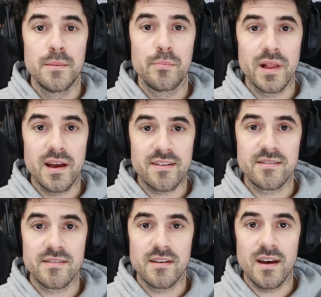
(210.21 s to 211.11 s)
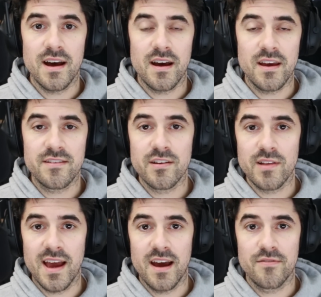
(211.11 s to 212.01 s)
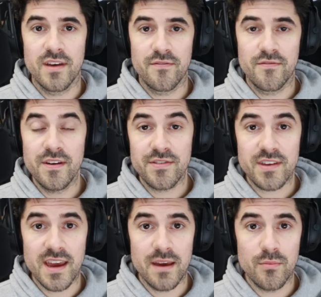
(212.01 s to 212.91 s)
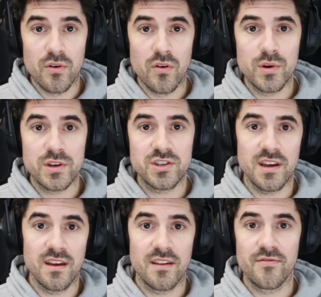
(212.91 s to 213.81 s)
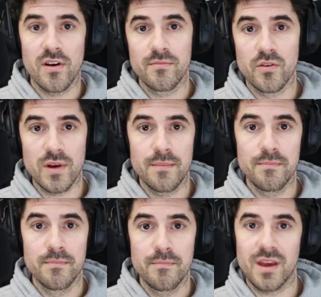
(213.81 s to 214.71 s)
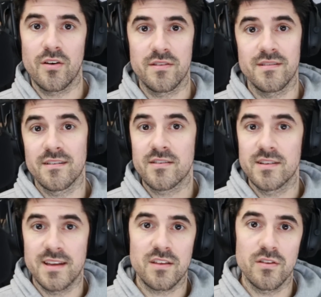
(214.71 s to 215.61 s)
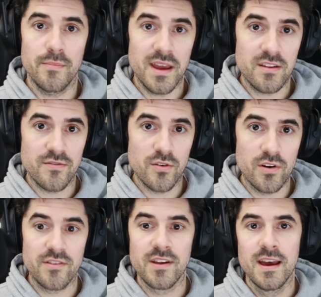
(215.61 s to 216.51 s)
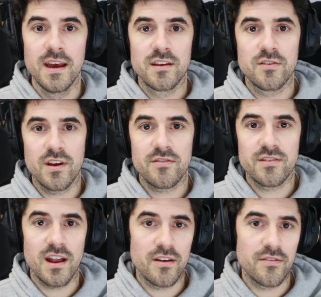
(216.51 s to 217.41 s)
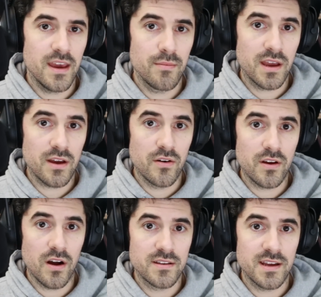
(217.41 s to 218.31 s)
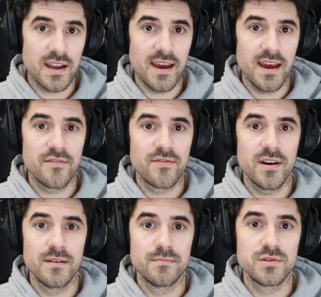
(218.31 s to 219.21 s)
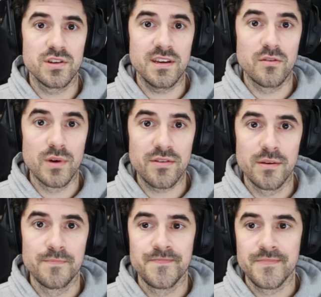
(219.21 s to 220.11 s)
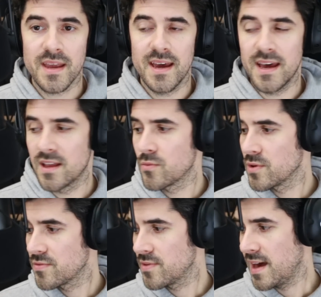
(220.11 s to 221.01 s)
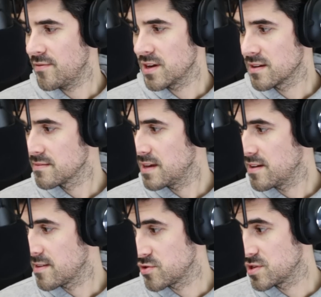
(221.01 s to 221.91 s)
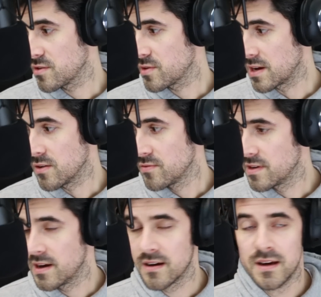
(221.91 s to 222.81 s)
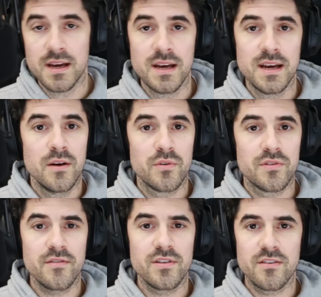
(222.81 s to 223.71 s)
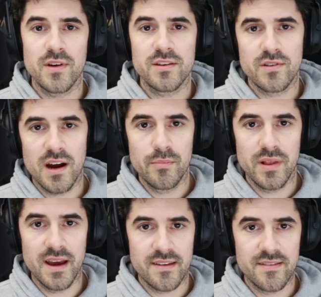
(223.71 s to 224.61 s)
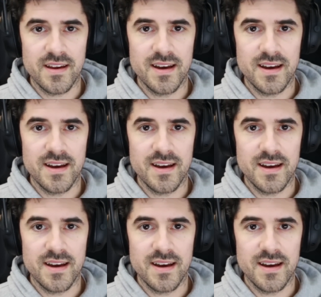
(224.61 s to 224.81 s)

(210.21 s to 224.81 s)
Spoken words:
Plus, I still have that 5th cable, which is from the rim because it doesn't connect to the base, of course. So there's a lot of cabling going on that I have to deal with. And with having these, I'm just looking over there, with having these rather complex